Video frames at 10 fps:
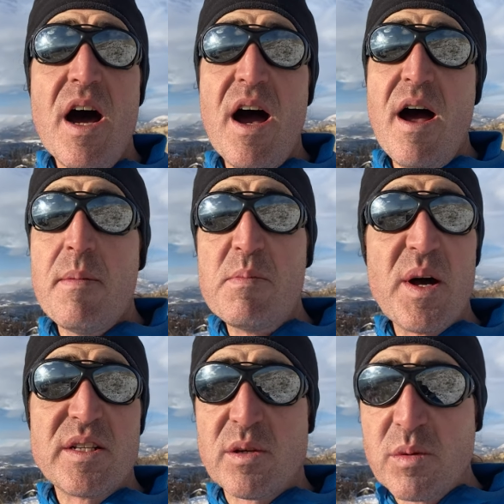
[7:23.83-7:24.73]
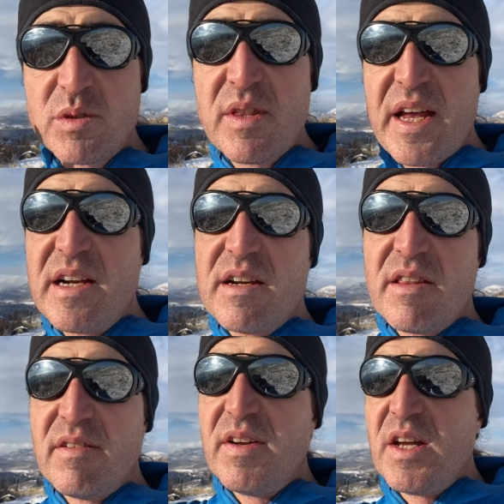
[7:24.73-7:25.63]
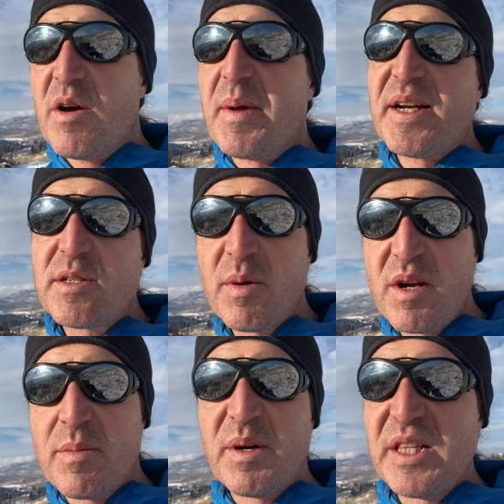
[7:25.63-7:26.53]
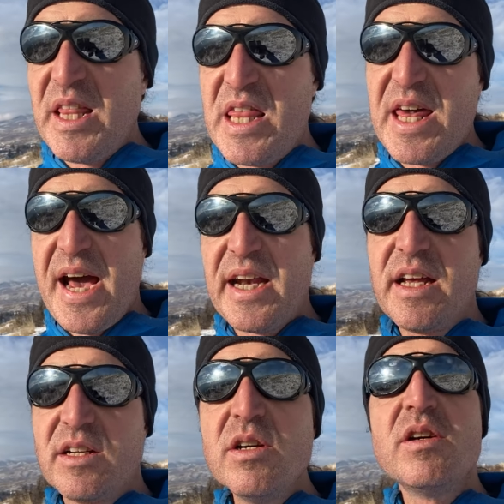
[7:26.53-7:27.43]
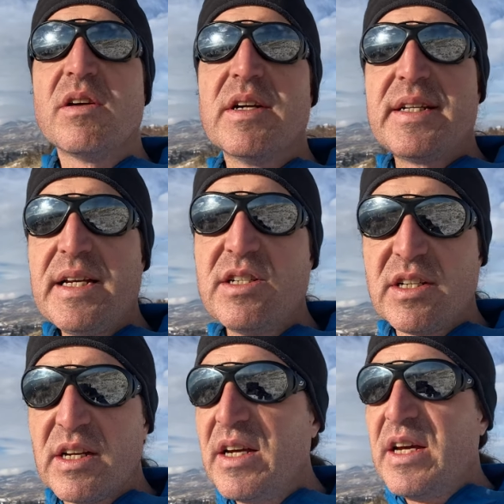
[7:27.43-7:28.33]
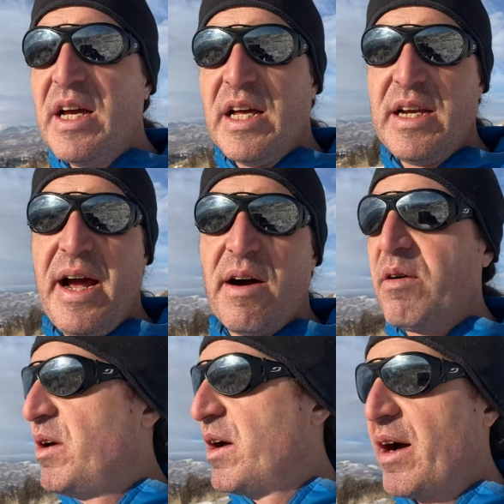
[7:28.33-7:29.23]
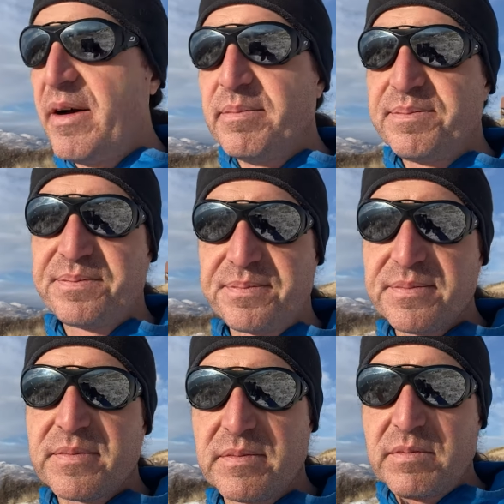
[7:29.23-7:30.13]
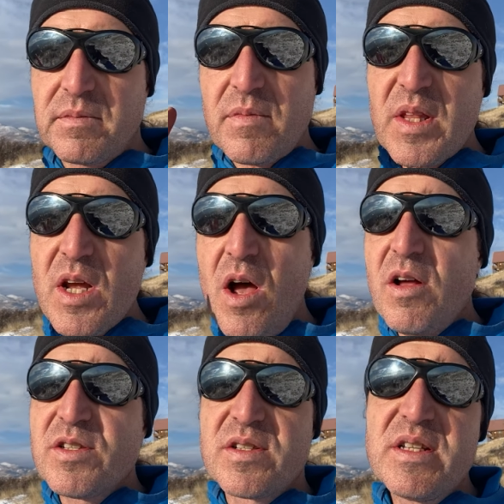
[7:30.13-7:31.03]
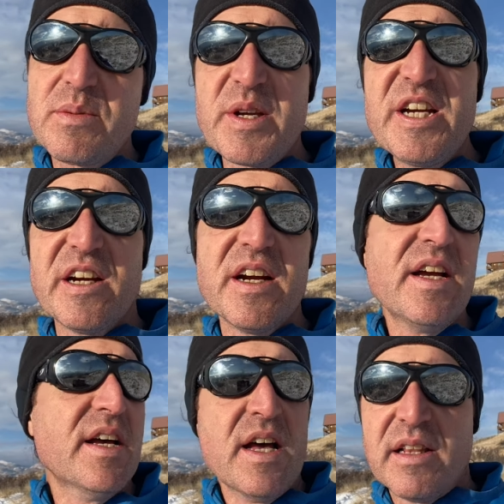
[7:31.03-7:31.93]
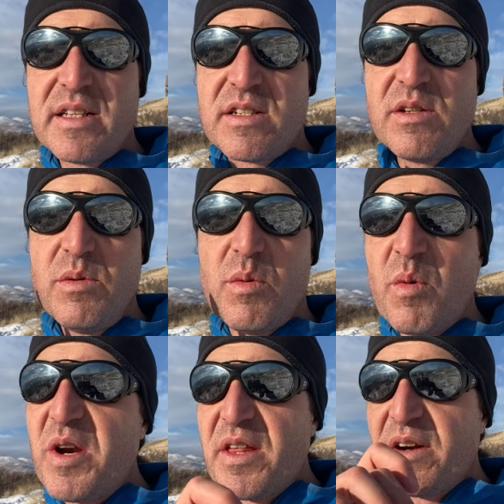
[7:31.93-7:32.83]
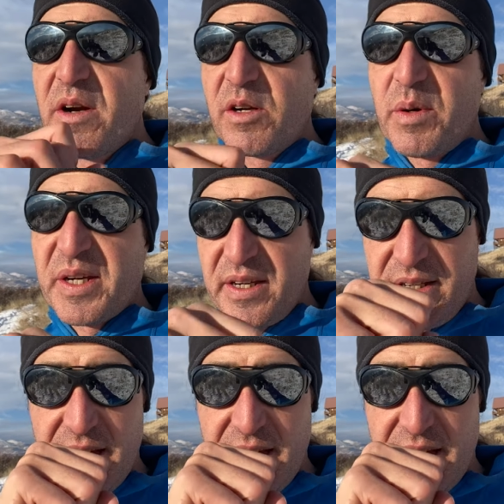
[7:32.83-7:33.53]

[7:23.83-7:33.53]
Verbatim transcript: um, but so we'll do that in another video but I just wanted to bring that to your attention now um, also, since we're here, let's do one other quick